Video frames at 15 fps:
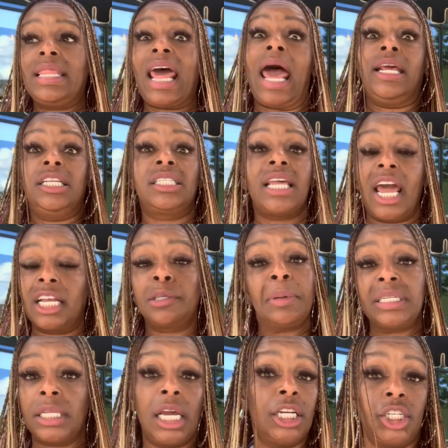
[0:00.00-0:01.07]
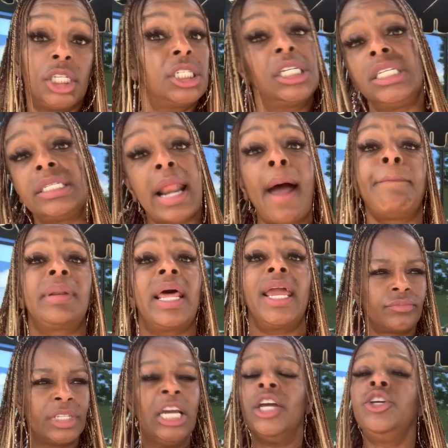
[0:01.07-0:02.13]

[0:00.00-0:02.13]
that is the expectation. She's not playing.